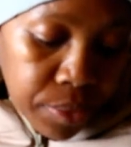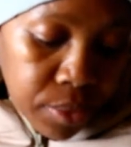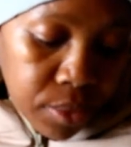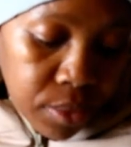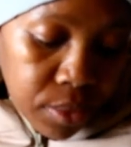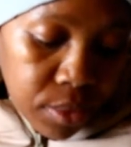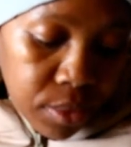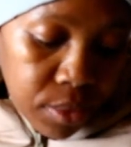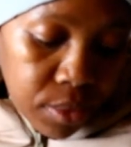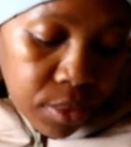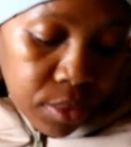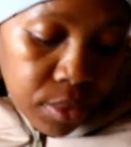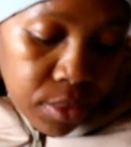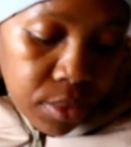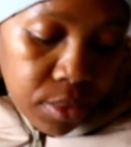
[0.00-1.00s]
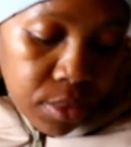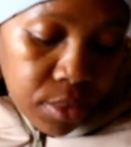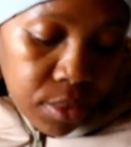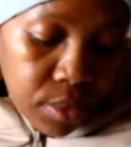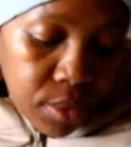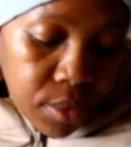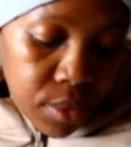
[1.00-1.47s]

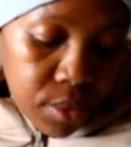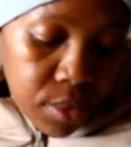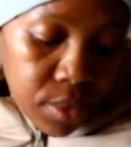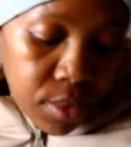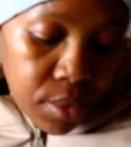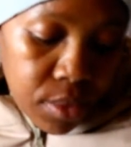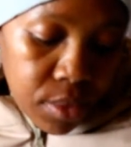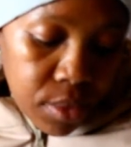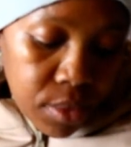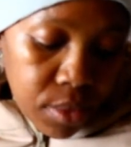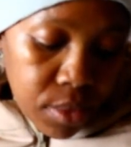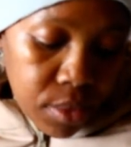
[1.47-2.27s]
[no speech]